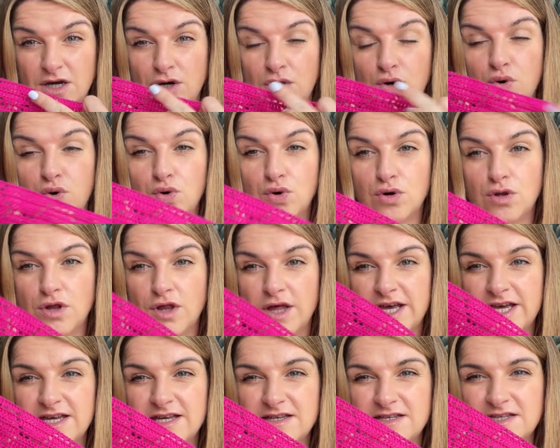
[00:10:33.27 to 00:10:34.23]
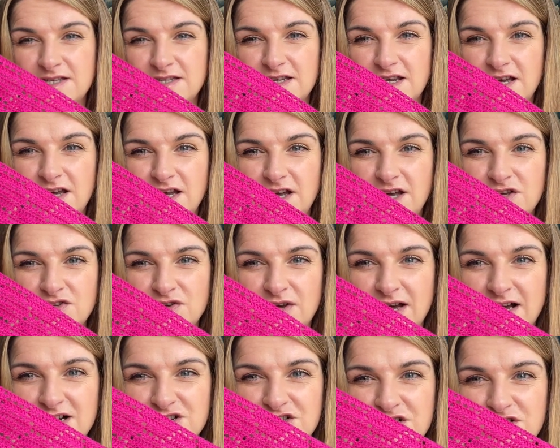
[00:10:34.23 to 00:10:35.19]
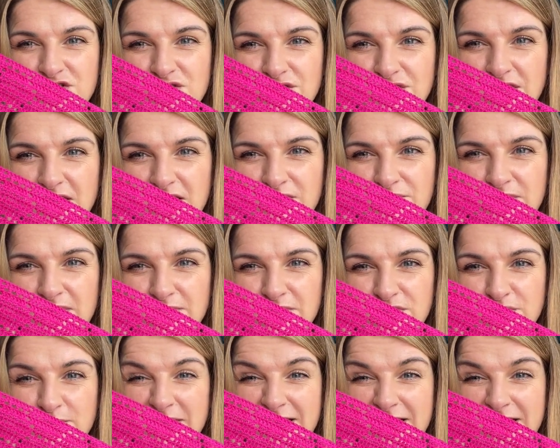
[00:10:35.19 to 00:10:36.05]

hole is. So I actually took that away with